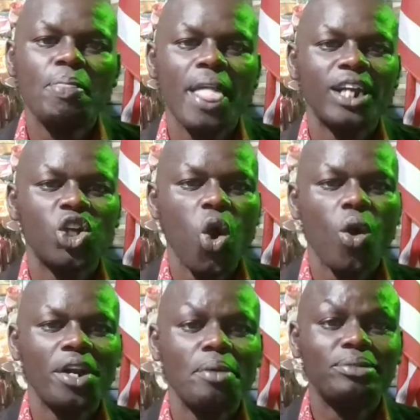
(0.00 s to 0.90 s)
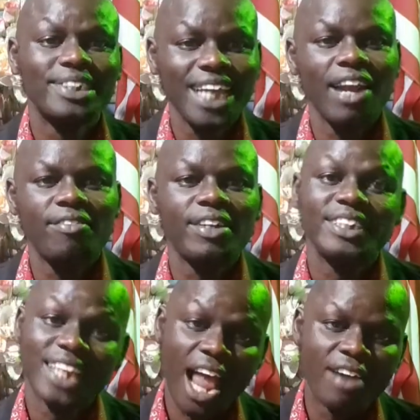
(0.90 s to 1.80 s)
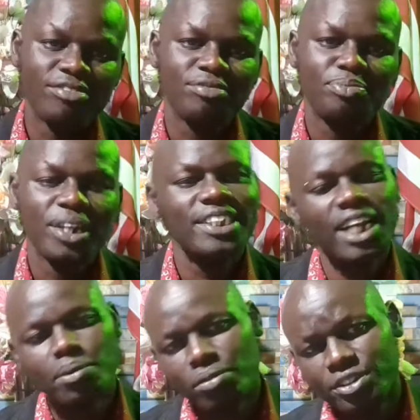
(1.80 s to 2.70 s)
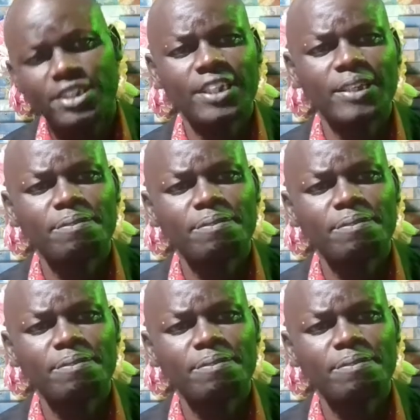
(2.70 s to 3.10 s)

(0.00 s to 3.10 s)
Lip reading: and God himself is love. Praise the name of Jesus.